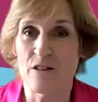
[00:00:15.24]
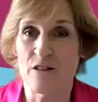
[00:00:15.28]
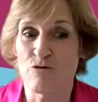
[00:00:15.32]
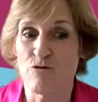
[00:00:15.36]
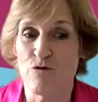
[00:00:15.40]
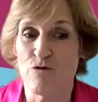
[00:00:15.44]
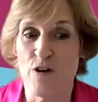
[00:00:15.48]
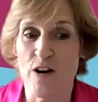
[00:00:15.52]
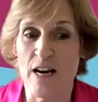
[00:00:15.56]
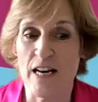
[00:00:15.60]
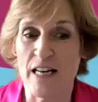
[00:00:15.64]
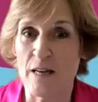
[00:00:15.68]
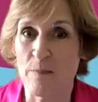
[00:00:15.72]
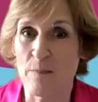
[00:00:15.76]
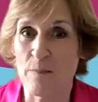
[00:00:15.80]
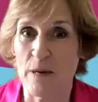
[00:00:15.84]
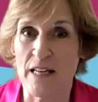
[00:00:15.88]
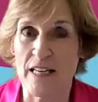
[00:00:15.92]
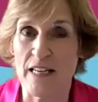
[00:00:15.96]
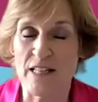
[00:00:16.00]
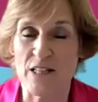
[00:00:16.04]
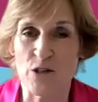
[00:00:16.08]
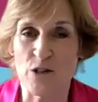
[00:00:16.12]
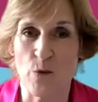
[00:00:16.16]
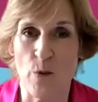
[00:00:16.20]
really
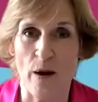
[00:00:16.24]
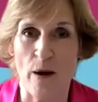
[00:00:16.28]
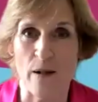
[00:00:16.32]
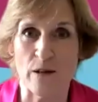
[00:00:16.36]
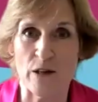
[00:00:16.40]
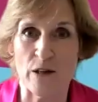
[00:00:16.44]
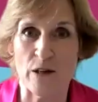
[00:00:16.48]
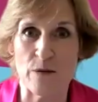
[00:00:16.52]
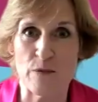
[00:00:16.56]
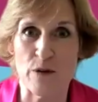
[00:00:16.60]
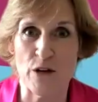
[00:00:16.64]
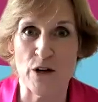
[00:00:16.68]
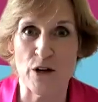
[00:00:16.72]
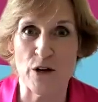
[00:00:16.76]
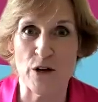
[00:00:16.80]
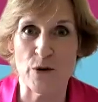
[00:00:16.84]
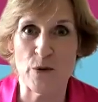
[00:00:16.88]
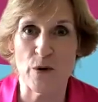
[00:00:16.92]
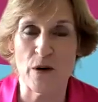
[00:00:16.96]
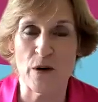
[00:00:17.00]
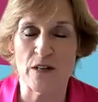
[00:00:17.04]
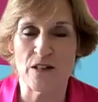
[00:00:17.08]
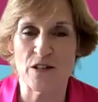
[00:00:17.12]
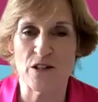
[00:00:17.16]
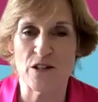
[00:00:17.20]
pleased to welcome
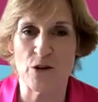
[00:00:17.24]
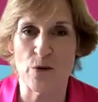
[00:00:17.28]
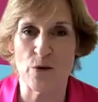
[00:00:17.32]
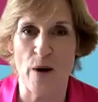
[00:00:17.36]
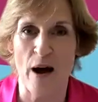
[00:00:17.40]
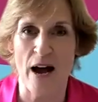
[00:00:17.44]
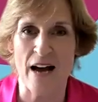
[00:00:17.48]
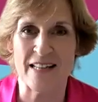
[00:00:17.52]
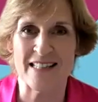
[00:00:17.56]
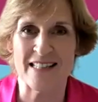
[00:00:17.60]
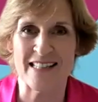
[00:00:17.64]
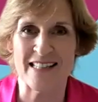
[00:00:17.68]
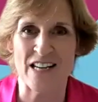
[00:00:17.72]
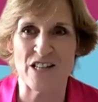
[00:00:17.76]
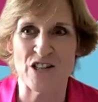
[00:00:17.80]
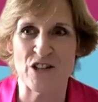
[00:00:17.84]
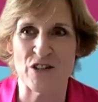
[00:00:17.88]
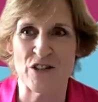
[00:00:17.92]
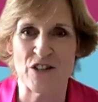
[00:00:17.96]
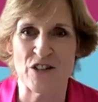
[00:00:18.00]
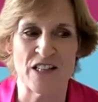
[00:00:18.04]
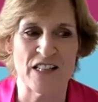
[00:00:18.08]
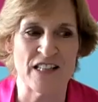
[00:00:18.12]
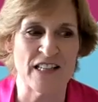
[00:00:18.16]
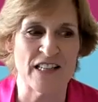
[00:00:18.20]
you to our
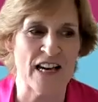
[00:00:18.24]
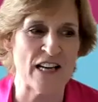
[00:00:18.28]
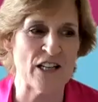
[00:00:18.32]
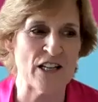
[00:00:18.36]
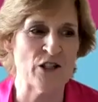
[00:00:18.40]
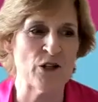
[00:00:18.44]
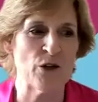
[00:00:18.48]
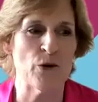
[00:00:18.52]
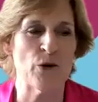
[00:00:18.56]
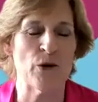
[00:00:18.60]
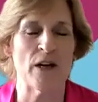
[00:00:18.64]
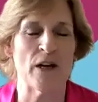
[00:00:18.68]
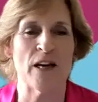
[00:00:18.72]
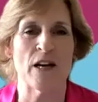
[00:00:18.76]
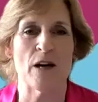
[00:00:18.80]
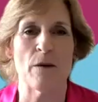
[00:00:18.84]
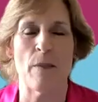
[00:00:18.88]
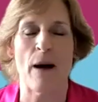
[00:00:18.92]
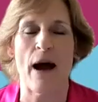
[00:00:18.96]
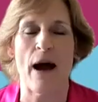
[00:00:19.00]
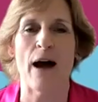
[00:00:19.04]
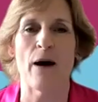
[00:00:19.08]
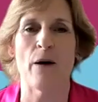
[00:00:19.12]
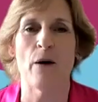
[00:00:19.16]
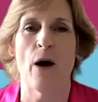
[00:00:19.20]
session today, talking
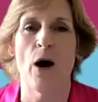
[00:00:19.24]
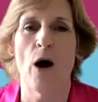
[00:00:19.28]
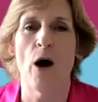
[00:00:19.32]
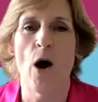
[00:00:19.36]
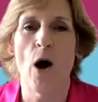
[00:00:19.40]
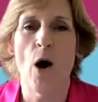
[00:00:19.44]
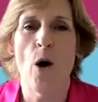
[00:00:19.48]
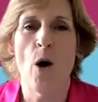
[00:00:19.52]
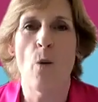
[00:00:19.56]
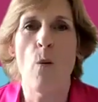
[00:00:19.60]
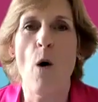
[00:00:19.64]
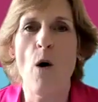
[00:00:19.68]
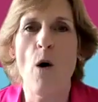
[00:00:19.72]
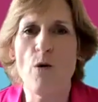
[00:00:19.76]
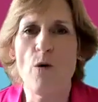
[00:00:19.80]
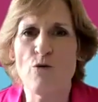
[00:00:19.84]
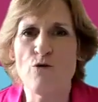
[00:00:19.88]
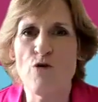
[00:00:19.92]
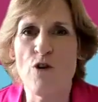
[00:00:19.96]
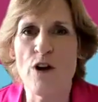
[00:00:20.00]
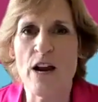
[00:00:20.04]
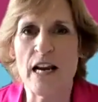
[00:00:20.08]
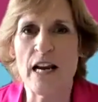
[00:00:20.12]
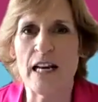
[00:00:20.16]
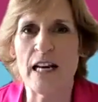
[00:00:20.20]
about what
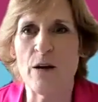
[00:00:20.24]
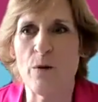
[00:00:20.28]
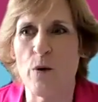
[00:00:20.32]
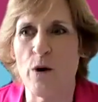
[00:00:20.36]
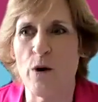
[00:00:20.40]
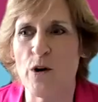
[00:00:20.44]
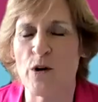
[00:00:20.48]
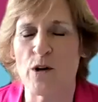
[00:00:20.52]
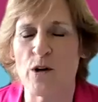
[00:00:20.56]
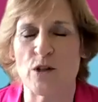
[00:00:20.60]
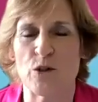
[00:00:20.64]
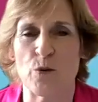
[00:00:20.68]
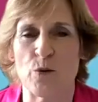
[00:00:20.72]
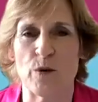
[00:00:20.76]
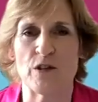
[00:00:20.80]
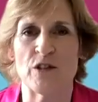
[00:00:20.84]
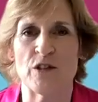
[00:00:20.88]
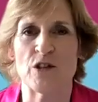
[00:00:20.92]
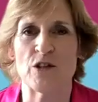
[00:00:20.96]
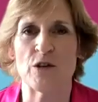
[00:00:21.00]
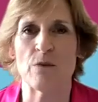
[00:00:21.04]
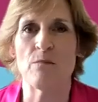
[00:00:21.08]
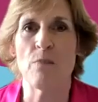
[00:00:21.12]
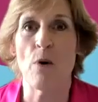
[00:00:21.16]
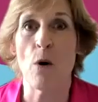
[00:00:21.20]
really works with
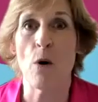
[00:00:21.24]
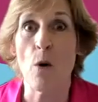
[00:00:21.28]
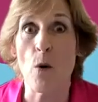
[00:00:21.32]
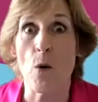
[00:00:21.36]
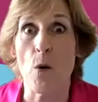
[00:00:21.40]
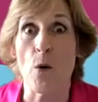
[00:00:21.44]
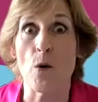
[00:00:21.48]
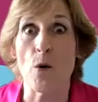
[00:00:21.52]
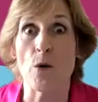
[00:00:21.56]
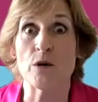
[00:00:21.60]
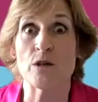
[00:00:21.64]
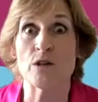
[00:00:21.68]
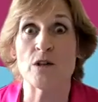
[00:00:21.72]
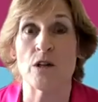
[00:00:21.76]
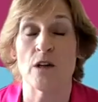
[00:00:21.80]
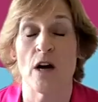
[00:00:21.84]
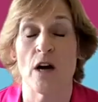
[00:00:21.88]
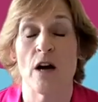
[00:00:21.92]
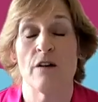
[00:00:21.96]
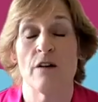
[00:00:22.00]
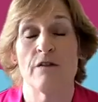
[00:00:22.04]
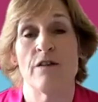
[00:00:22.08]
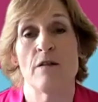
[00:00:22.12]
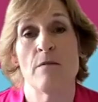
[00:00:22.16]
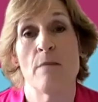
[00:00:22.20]
support
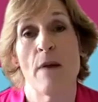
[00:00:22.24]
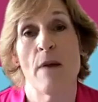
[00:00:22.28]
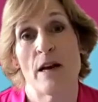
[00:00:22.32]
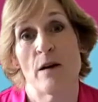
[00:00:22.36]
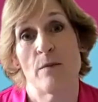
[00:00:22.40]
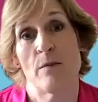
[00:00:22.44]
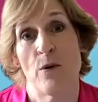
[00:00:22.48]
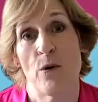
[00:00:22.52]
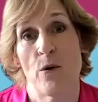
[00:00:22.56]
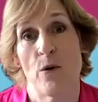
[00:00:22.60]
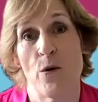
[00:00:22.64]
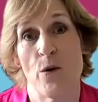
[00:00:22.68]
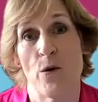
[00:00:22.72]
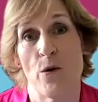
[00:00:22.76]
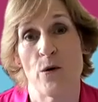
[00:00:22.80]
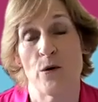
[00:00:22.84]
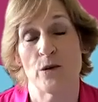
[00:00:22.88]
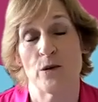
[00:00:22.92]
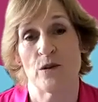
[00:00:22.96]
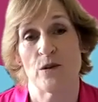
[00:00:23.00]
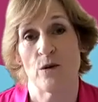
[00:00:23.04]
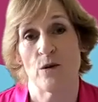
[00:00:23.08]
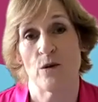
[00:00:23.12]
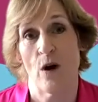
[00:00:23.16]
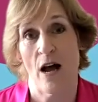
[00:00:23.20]
for
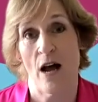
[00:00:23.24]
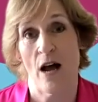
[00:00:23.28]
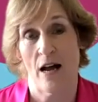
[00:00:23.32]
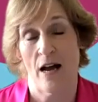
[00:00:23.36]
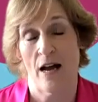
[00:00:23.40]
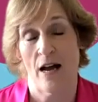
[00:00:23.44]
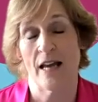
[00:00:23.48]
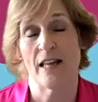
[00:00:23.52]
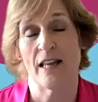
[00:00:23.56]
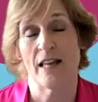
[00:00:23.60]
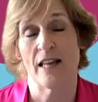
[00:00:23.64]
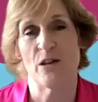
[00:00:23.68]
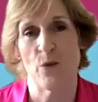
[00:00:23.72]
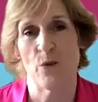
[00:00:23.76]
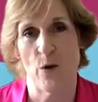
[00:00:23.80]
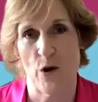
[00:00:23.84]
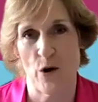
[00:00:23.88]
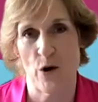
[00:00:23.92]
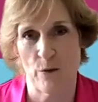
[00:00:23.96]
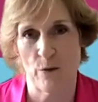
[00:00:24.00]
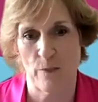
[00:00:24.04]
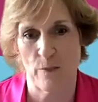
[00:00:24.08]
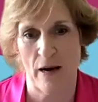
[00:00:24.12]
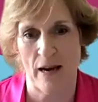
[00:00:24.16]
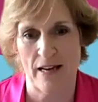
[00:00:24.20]
menopause in the
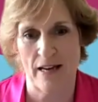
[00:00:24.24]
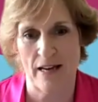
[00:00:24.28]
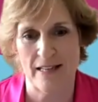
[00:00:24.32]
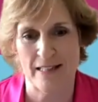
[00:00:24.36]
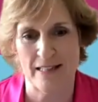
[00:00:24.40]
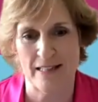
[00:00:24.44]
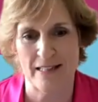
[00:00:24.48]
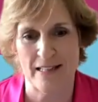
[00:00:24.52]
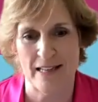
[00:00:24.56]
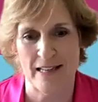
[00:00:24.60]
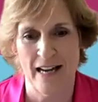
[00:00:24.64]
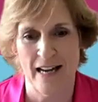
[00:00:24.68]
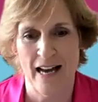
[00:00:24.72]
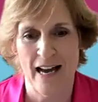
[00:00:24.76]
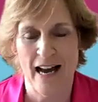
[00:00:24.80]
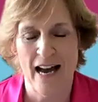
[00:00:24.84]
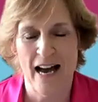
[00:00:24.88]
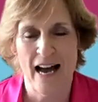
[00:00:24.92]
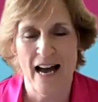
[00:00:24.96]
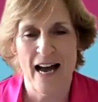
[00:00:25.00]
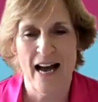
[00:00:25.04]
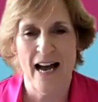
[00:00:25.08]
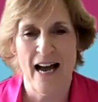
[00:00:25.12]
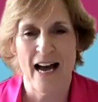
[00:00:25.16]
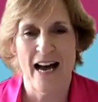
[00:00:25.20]
workplace.
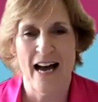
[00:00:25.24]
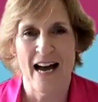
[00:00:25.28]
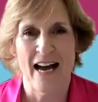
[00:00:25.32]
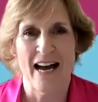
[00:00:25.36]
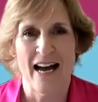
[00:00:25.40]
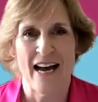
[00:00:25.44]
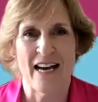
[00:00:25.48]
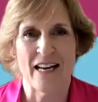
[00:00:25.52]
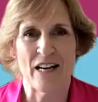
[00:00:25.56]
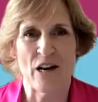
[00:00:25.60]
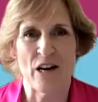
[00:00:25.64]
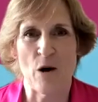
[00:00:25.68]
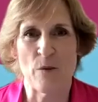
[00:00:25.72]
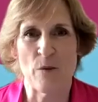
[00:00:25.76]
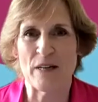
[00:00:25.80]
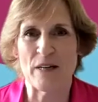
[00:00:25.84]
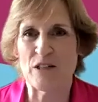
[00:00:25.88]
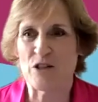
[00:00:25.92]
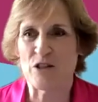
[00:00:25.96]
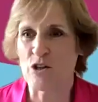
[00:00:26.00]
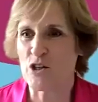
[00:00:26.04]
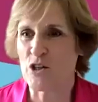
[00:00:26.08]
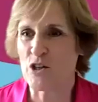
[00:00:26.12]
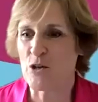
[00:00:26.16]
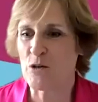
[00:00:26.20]
And I'll be
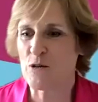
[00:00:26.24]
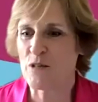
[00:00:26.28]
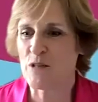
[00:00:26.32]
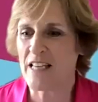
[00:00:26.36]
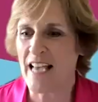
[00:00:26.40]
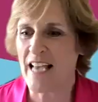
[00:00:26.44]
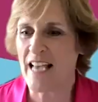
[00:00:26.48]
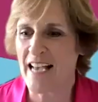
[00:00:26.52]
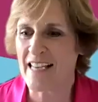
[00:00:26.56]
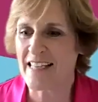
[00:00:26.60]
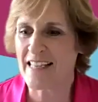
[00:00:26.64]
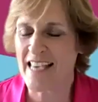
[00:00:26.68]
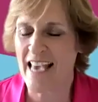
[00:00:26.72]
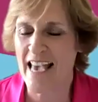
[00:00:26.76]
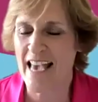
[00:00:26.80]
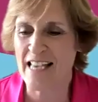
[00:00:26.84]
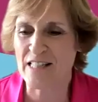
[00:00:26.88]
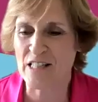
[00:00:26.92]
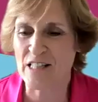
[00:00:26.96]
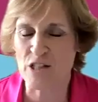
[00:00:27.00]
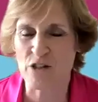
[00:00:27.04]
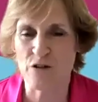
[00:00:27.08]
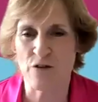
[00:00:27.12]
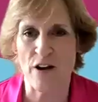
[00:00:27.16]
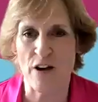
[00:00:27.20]
introducing our
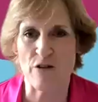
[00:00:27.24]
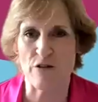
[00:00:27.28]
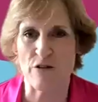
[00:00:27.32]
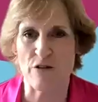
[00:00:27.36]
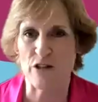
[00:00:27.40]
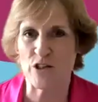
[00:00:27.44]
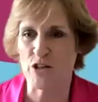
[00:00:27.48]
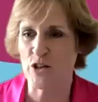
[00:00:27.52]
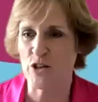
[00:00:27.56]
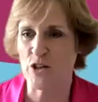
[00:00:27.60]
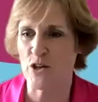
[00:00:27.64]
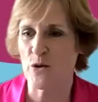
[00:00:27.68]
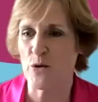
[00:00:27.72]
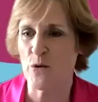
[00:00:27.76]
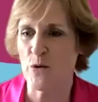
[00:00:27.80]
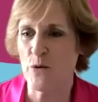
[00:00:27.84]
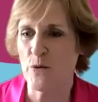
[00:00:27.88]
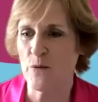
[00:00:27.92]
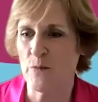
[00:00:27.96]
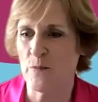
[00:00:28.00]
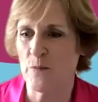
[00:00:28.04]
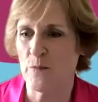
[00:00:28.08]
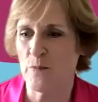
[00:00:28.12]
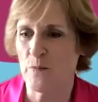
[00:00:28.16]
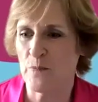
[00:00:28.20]
guests very
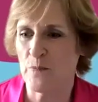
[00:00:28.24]
soon.